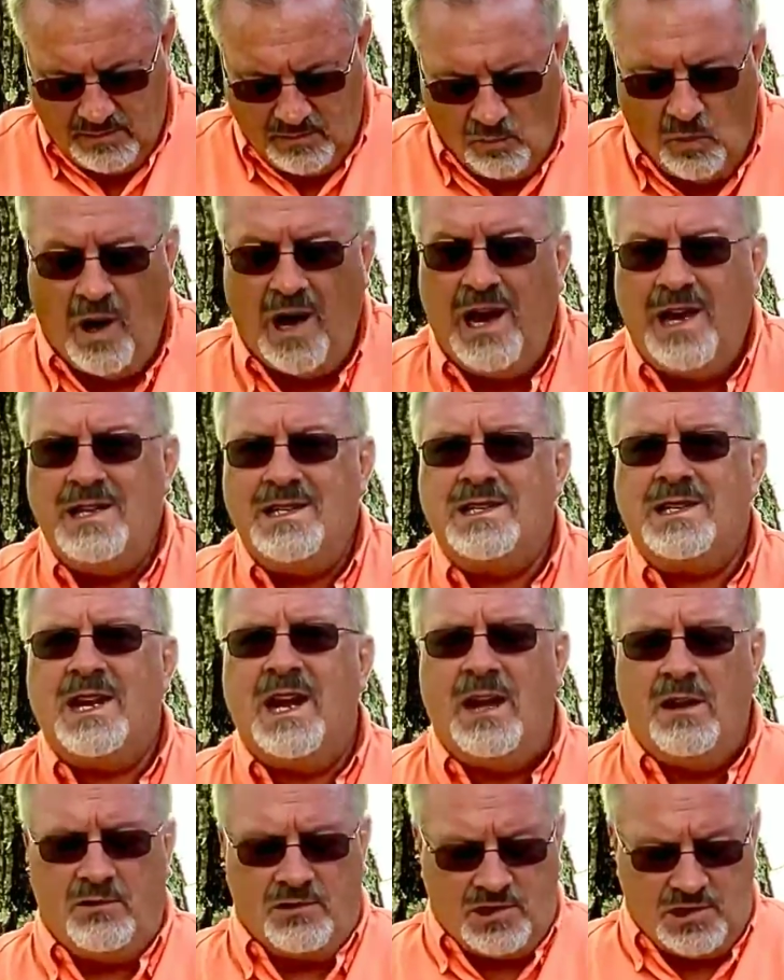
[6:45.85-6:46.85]
wise
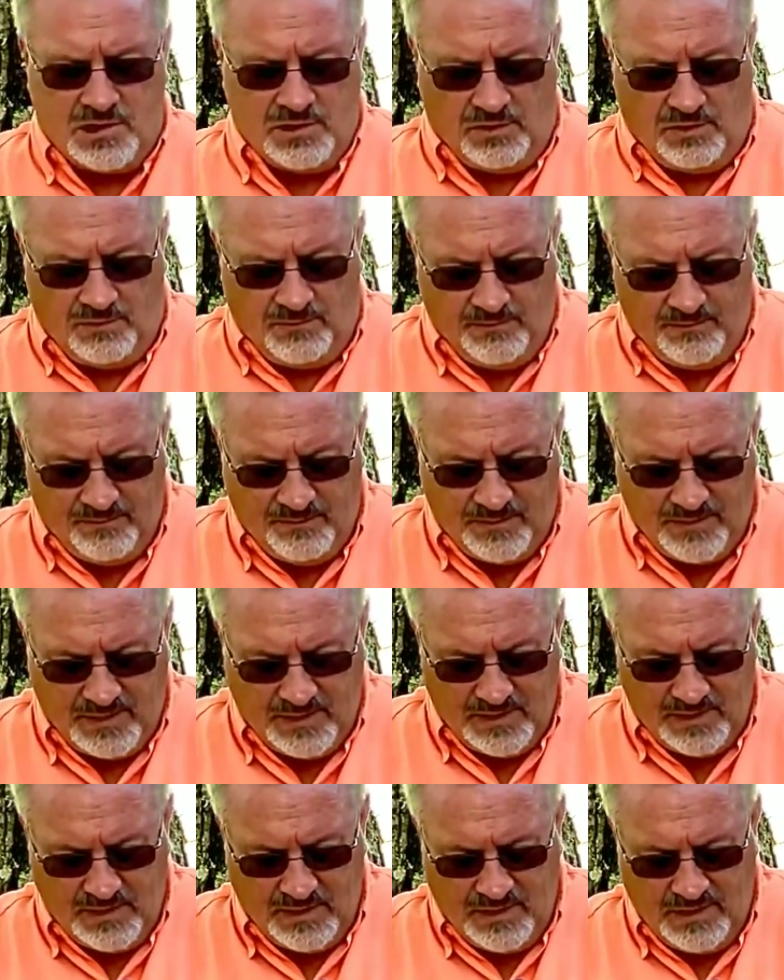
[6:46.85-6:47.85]
counsel,
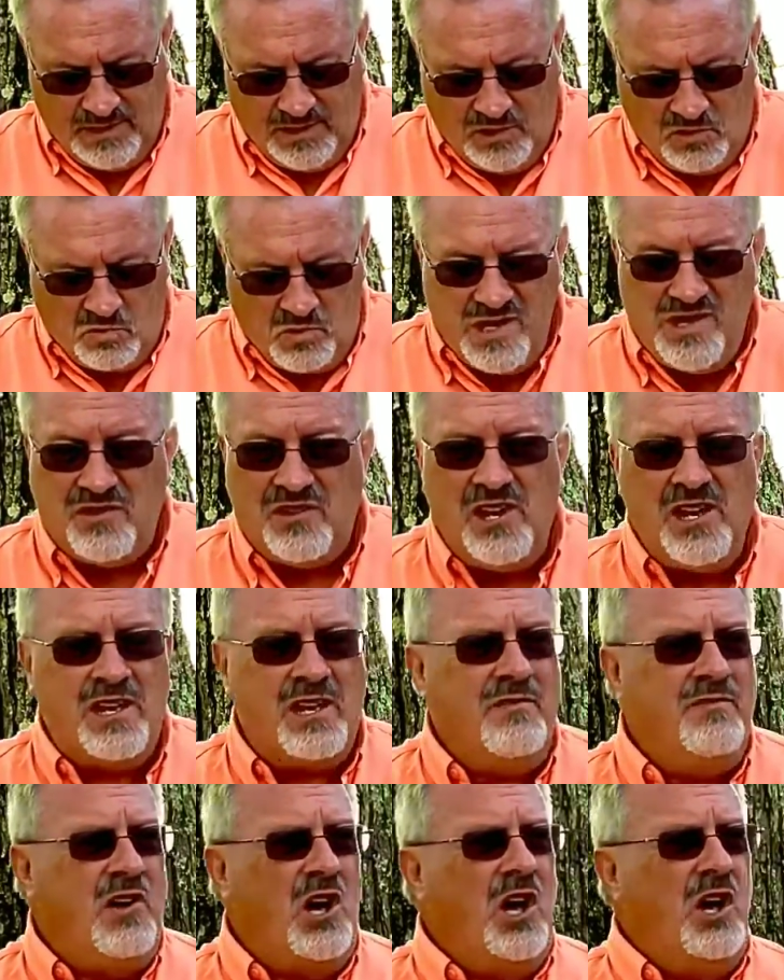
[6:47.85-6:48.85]
we think
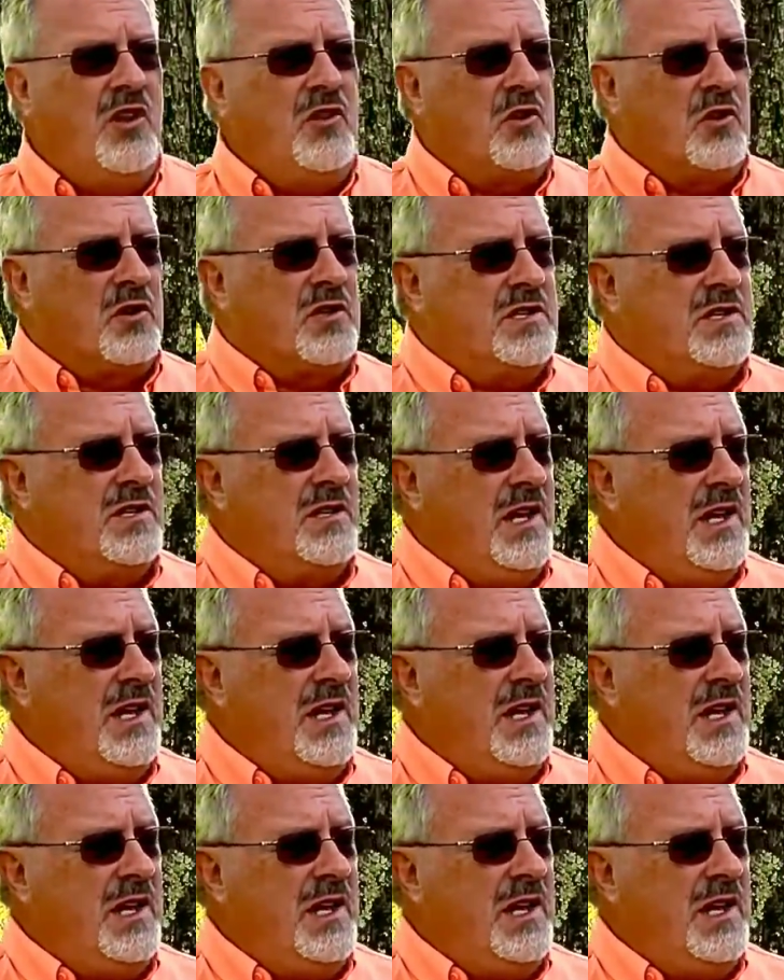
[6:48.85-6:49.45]
of others,